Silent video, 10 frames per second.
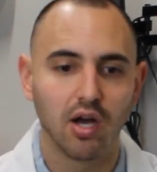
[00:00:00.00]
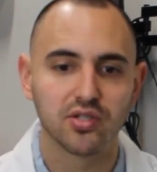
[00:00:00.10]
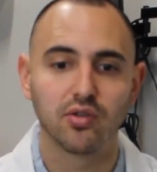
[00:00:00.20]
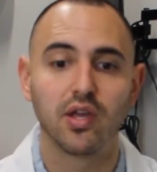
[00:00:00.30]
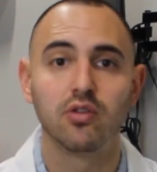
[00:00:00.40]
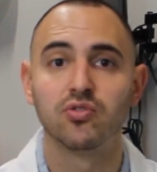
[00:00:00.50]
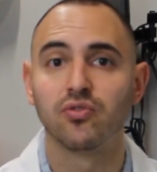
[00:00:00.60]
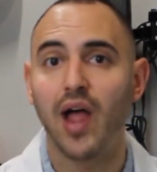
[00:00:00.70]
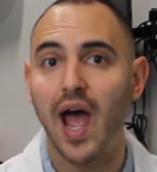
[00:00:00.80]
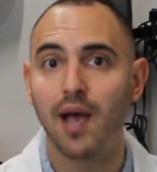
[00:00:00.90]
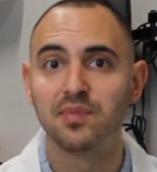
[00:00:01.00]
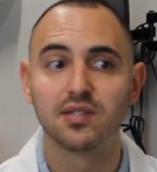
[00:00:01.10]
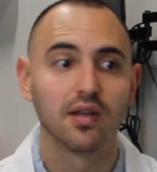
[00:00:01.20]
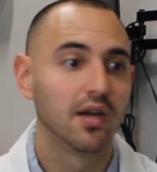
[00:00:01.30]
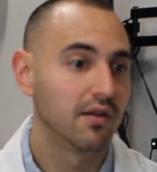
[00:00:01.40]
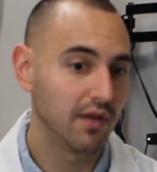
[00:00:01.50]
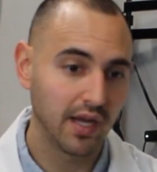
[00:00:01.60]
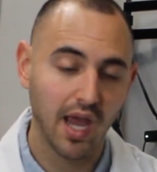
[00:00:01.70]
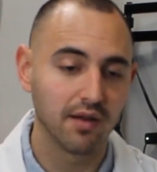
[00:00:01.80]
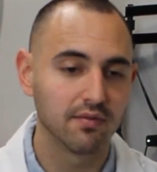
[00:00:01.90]
Also, they use labs.
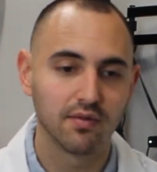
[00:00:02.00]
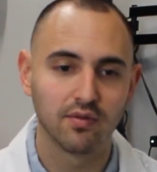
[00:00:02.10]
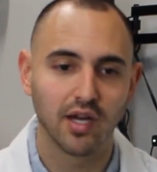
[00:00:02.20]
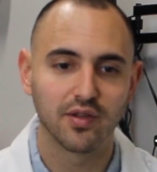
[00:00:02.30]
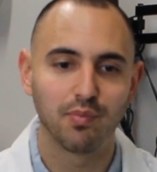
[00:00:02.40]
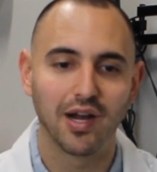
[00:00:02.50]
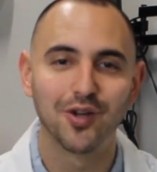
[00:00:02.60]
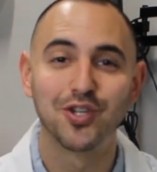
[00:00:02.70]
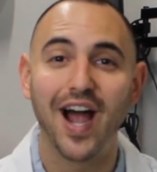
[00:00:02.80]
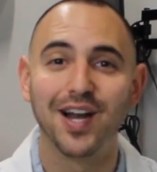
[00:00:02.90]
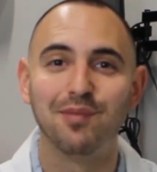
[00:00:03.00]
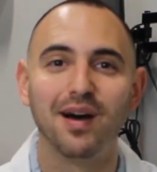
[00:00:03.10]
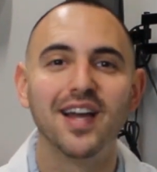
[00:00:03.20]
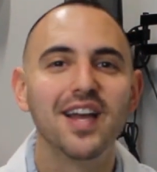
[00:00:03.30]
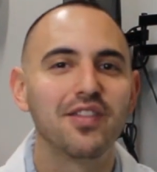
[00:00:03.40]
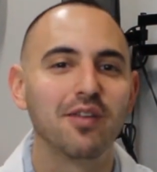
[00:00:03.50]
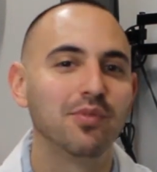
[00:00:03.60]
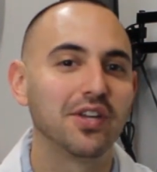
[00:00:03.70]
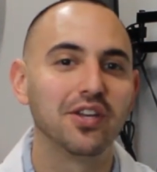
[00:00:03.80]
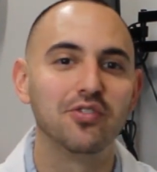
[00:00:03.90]
Again, not to pick out China, but
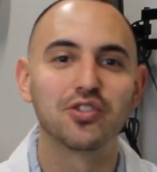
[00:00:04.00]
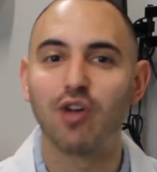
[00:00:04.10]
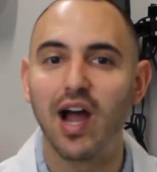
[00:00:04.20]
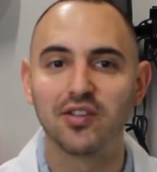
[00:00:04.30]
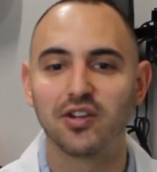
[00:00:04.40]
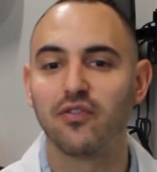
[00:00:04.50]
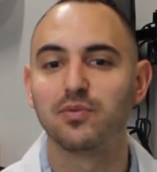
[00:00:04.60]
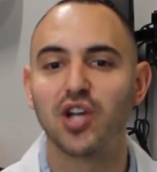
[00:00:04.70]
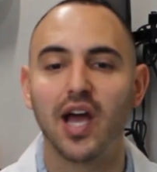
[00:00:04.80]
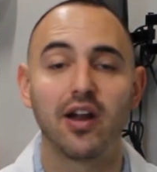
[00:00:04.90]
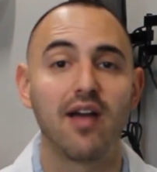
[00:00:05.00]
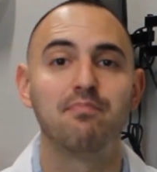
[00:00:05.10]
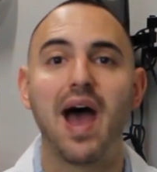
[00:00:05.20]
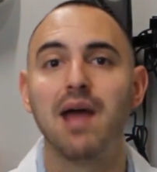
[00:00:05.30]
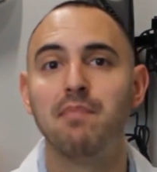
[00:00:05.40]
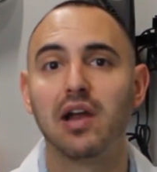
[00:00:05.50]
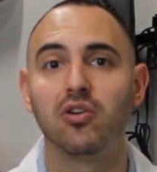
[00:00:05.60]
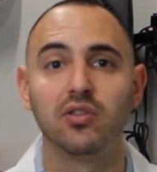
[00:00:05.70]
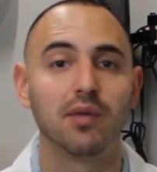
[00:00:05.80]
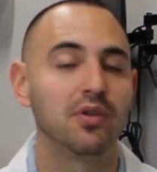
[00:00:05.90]
we can use crowns that are from China and have bad
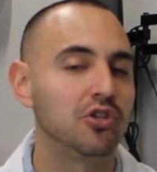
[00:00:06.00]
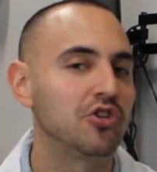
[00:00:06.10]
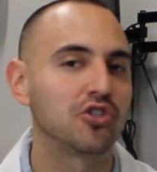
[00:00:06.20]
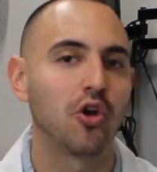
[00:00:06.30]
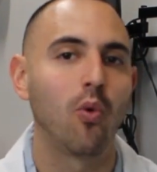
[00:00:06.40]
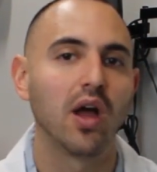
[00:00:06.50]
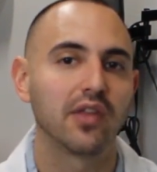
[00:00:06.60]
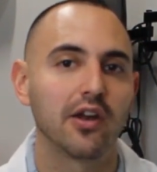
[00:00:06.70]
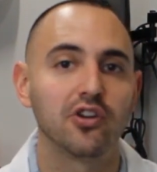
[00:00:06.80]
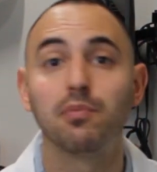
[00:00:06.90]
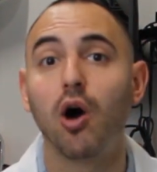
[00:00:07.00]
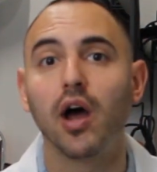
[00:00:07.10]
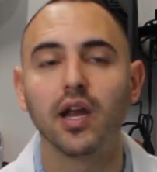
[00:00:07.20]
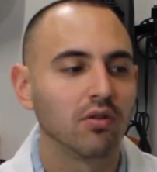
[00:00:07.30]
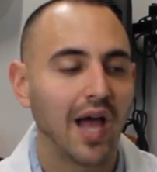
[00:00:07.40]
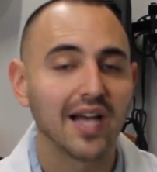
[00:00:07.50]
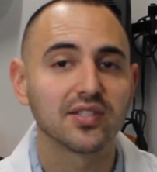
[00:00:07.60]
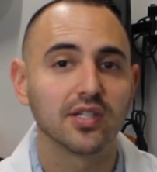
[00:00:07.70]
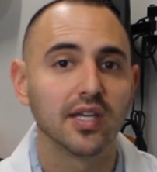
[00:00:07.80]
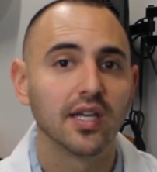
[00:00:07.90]
metal in them, and you just don't want that in your body.
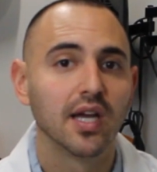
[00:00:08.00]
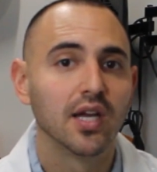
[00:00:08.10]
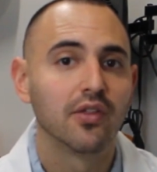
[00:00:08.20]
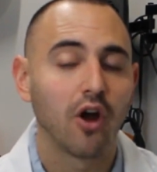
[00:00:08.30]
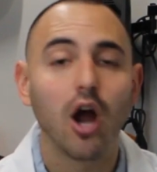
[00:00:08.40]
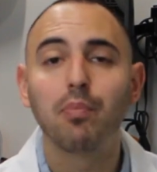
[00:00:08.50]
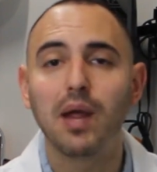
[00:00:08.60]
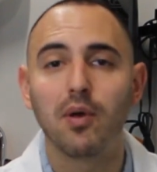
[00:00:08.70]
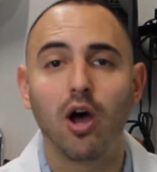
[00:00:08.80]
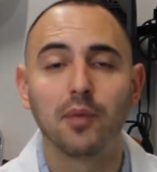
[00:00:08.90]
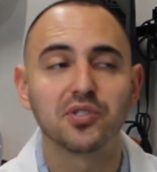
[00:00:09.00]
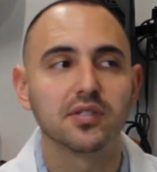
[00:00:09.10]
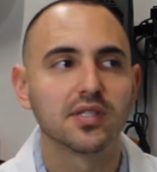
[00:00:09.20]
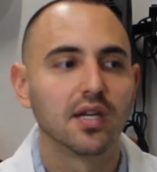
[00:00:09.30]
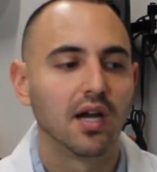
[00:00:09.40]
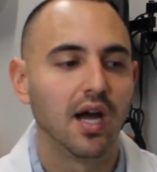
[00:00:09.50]
Lastly, there are payment options.